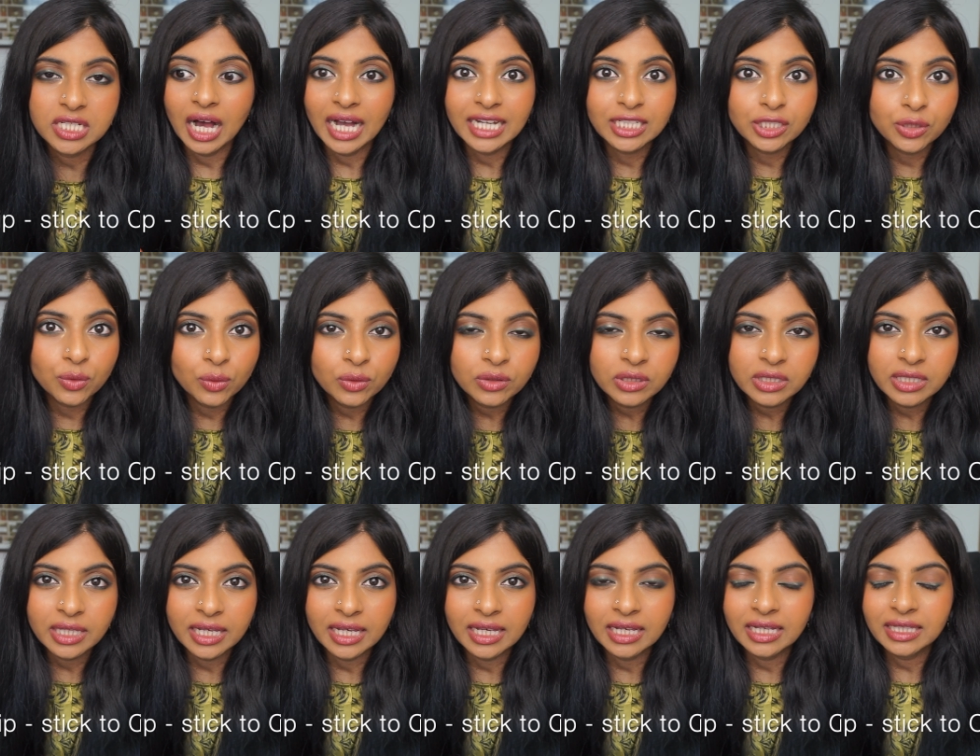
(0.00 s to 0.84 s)
I don't
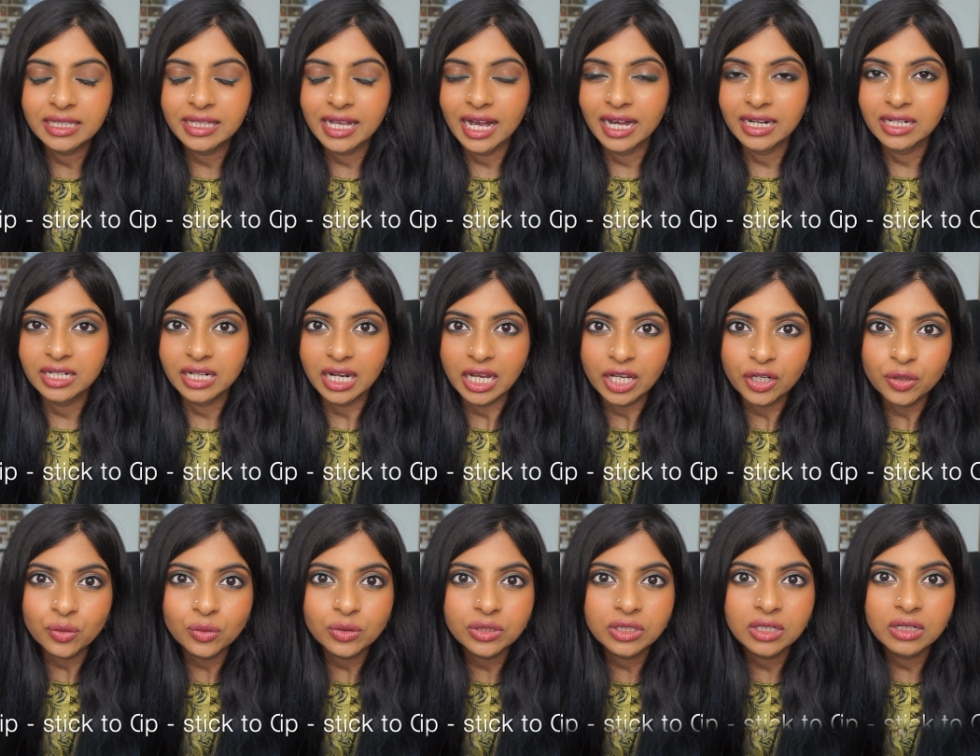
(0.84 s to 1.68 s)
think that
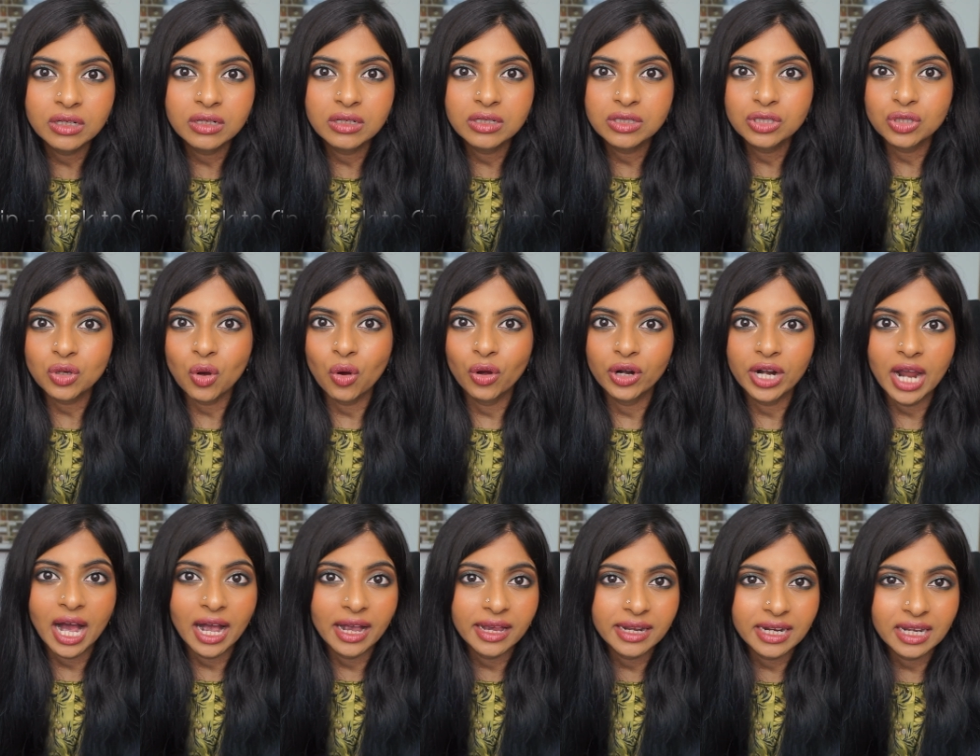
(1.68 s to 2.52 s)
recruiters or
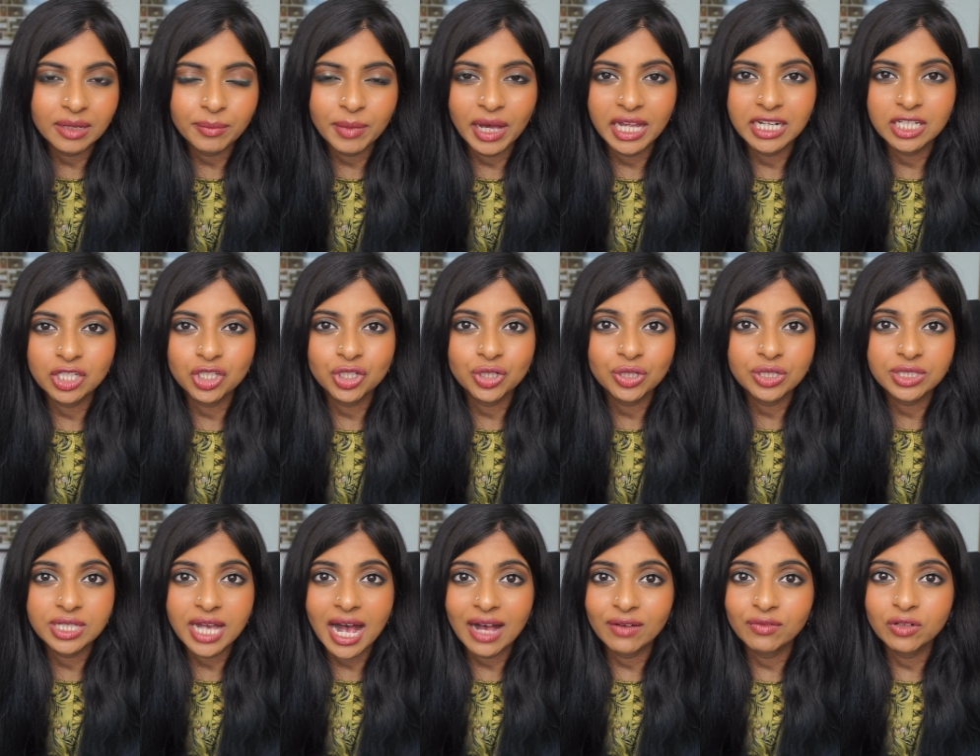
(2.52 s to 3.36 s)
hiring managers
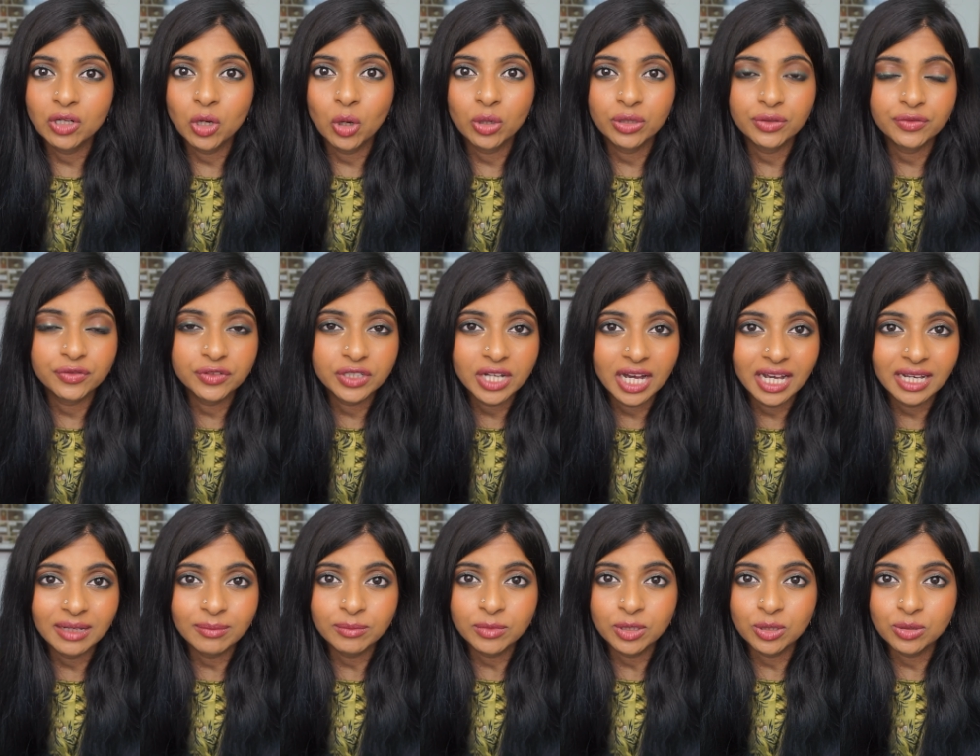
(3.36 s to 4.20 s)
have a lot of
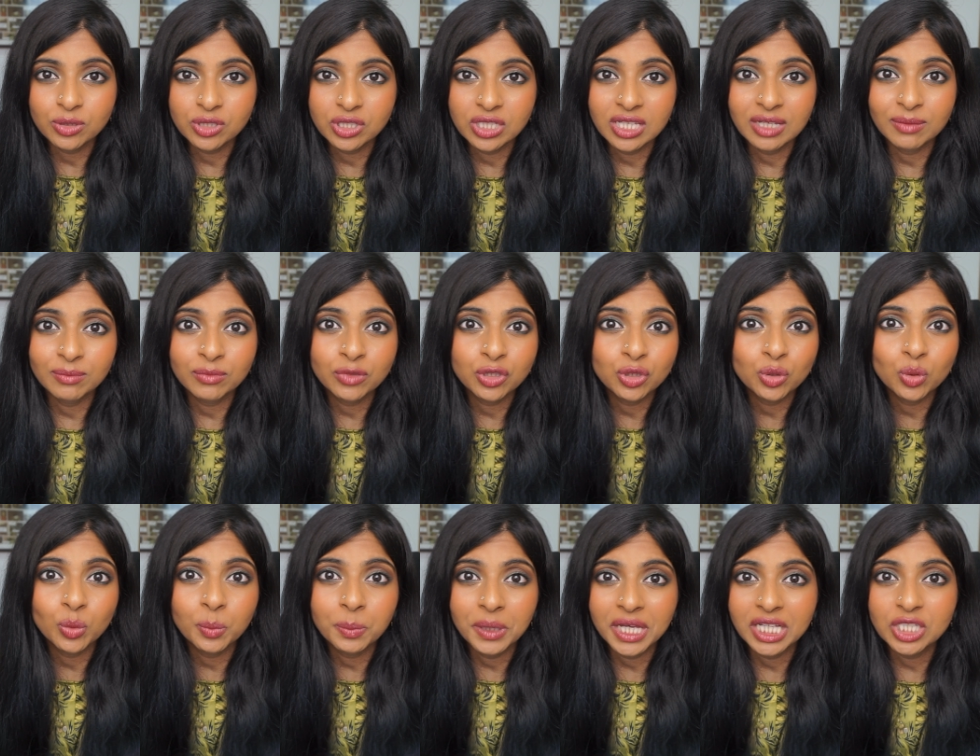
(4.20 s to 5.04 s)
time to skim
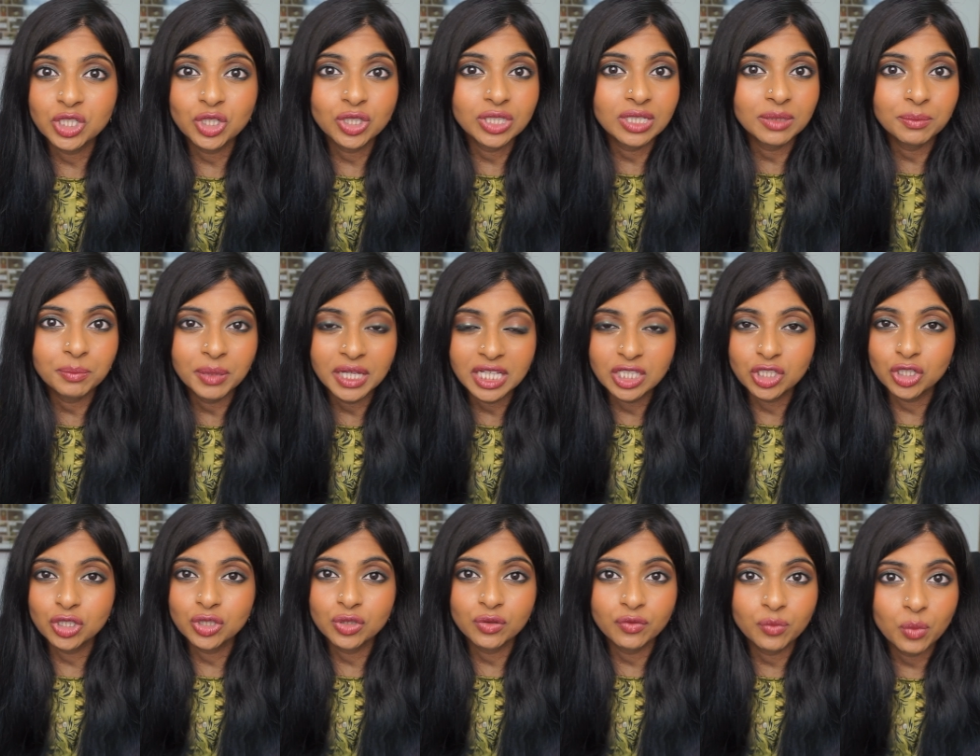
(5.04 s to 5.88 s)
through pages and
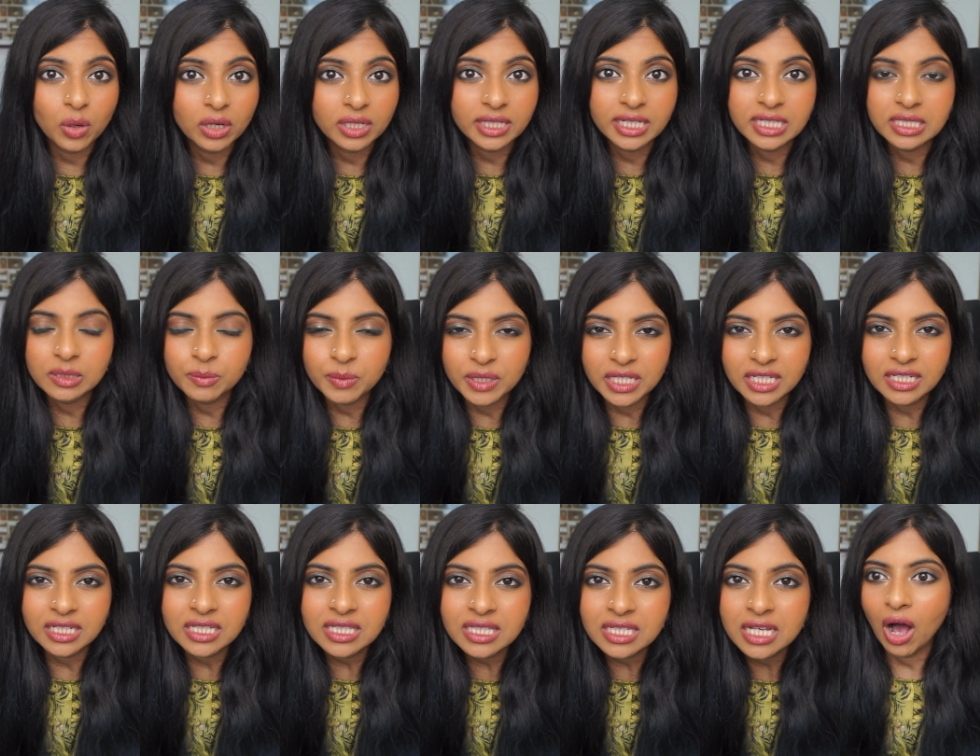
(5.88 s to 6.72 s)
pages of work
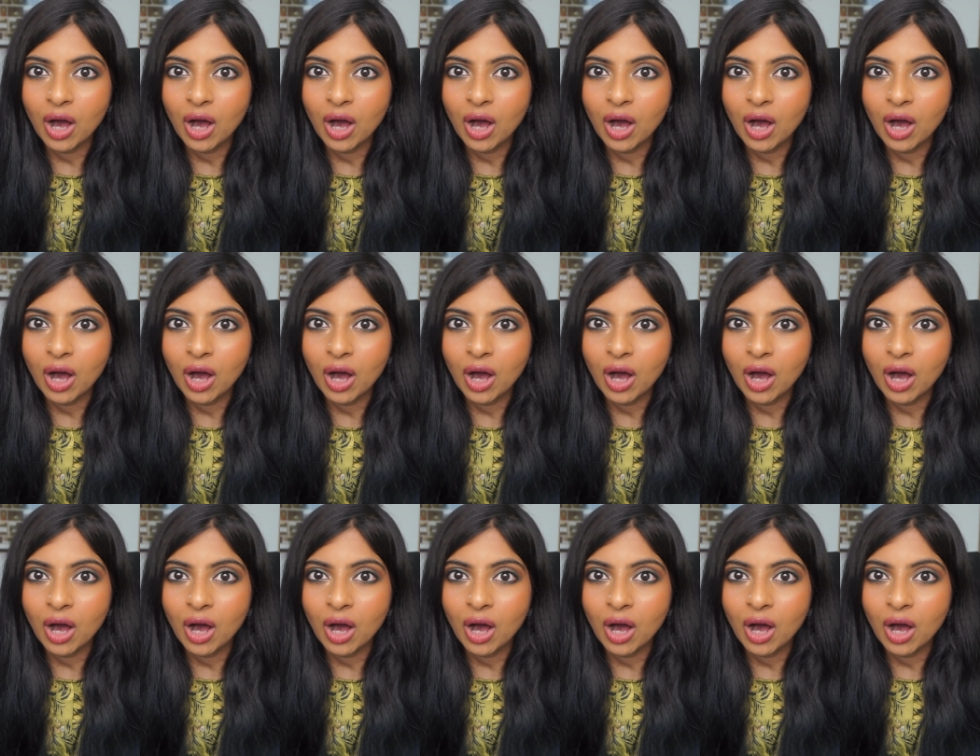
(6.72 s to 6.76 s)
experience.